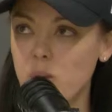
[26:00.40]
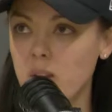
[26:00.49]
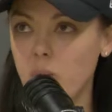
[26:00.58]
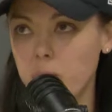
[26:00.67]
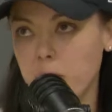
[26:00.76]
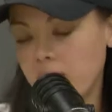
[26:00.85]

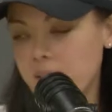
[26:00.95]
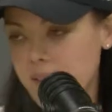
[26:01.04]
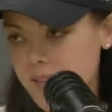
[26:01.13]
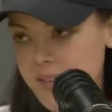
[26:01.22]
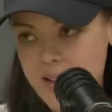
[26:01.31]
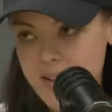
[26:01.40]
what middle distance
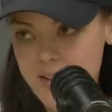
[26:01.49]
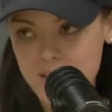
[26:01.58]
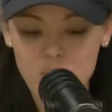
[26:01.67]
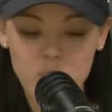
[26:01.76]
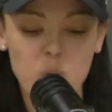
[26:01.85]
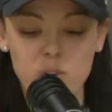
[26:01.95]
athlete needs to
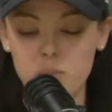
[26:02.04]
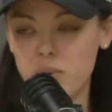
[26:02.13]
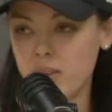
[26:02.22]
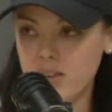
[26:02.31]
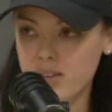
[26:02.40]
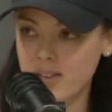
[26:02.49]
do, what
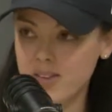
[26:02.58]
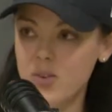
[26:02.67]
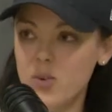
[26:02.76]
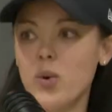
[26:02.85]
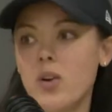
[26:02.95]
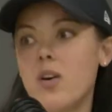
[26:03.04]
sprinters need to do,
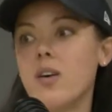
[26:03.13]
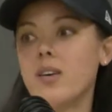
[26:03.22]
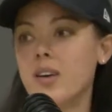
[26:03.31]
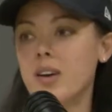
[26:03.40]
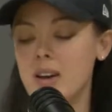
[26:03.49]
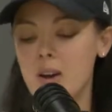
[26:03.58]
what longer.
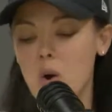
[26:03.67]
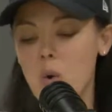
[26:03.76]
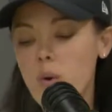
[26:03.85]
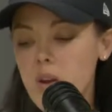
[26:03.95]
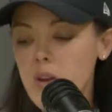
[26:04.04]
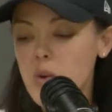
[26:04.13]
What
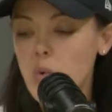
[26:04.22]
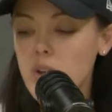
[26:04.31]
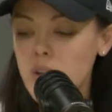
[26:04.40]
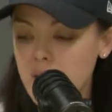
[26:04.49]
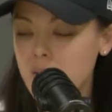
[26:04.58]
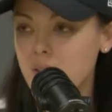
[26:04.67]
do you eat